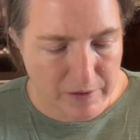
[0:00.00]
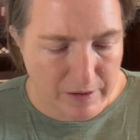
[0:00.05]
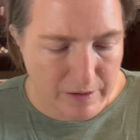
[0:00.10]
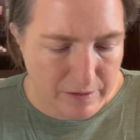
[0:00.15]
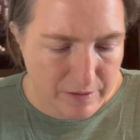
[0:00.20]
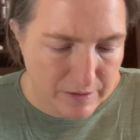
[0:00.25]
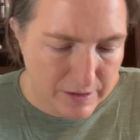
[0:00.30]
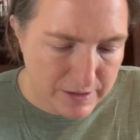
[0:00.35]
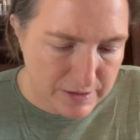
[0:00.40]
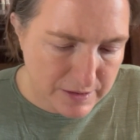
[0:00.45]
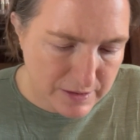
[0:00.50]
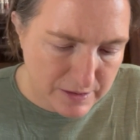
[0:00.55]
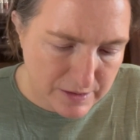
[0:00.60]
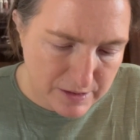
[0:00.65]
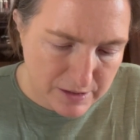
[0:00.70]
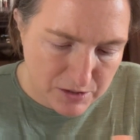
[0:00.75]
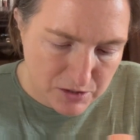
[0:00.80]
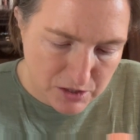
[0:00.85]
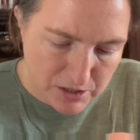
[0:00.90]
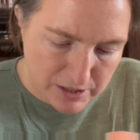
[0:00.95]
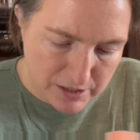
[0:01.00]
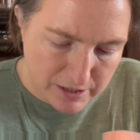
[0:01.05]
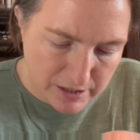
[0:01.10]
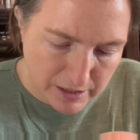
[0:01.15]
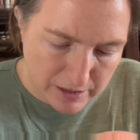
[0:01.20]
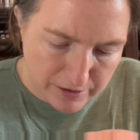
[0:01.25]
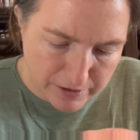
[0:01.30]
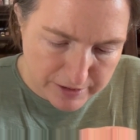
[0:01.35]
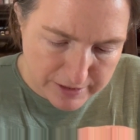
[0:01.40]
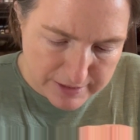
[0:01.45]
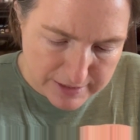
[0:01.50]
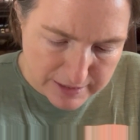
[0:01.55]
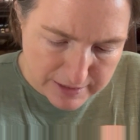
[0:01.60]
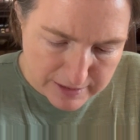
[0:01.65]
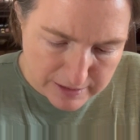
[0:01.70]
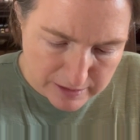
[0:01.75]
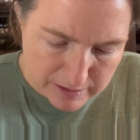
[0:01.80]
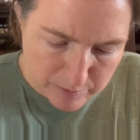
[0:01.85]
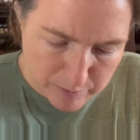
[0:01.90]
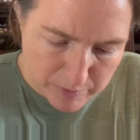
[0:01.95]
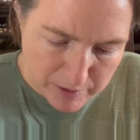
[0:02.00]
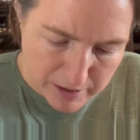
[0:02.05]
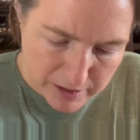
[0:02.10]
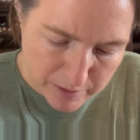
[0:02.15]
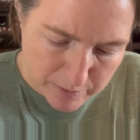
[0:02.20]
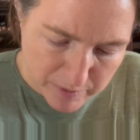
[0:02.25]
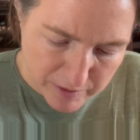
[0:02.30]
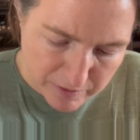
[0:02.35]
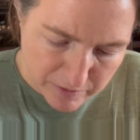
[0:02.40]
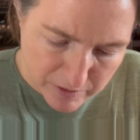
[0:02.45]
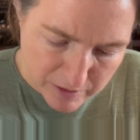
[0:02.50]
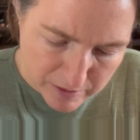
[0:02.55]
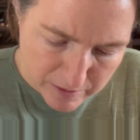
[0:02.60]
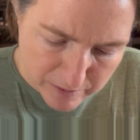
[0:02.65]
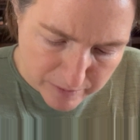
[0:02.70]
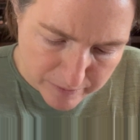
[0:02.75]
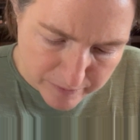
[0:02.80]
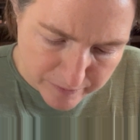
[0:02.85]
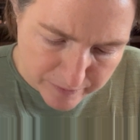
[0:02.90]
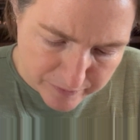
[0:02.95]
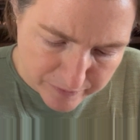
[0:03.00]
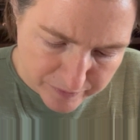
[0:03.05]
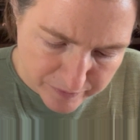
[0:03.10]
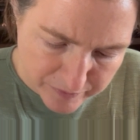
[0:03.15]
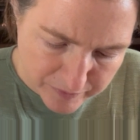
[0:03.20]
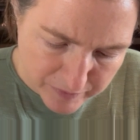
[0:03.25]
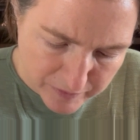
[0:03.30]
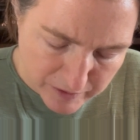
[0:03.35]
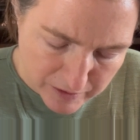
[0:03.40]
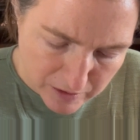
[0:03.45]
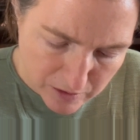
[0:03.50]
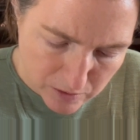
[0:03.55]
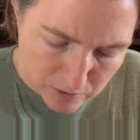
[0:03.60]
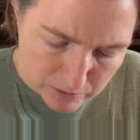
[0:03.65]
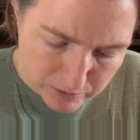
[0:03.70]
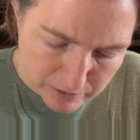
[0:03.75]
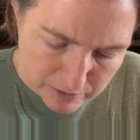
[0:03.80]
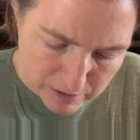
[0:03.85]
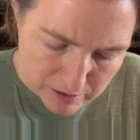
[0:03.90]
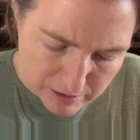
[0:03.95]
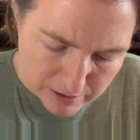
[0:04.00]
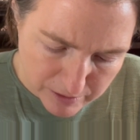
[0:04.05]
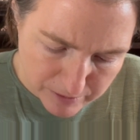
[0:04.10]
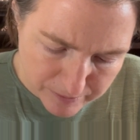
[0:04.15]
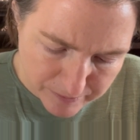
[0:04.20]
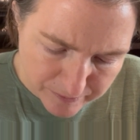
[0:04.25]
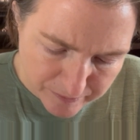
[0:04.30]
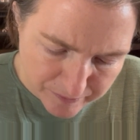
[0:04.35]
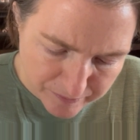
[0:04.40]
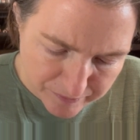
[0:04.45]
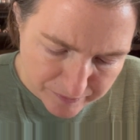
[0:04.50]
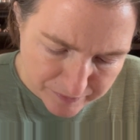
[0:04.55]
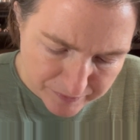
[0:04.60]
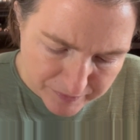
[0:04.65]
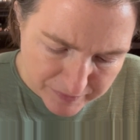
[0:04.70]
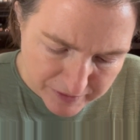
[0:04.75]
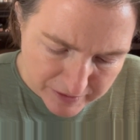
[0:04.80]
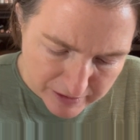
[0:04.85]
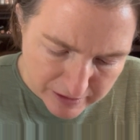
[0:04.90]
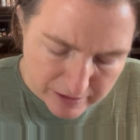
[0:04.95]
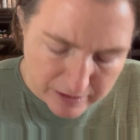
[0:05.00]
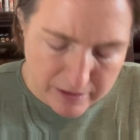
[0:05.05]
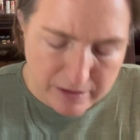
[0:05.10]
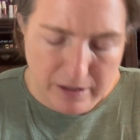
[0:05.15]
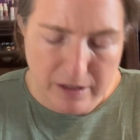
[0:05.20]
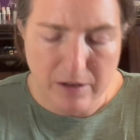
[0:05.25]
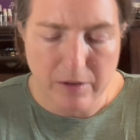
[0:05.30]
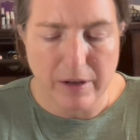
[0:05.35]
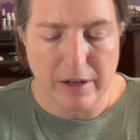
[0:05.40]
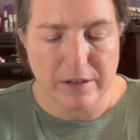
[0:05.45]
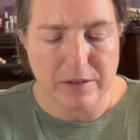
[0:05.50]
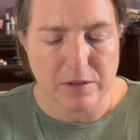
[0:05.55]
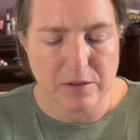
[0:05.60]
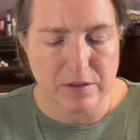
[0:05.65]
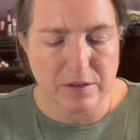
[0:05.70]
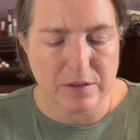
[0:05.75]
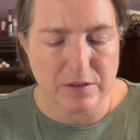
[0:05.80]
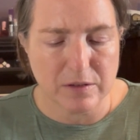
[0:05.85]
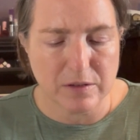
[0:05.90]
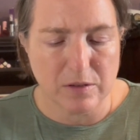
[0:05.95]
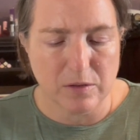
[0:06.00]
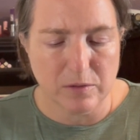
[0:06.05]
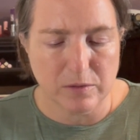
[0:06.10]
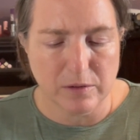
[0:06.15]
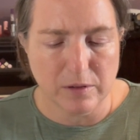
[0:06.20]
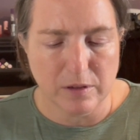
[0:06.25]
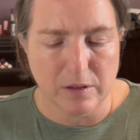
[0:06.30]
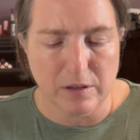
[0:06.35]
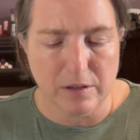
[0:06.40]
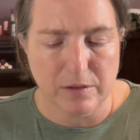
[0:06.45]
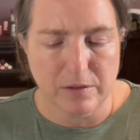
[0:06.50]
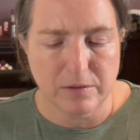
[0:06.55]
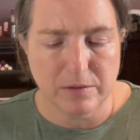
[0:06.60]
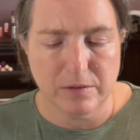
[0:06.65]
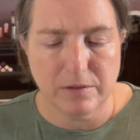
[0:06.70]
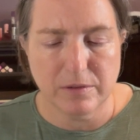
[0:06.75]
This is the cheek color, and it says on the bottom of them, Golden Glow. Okay, so this is Golden Glow.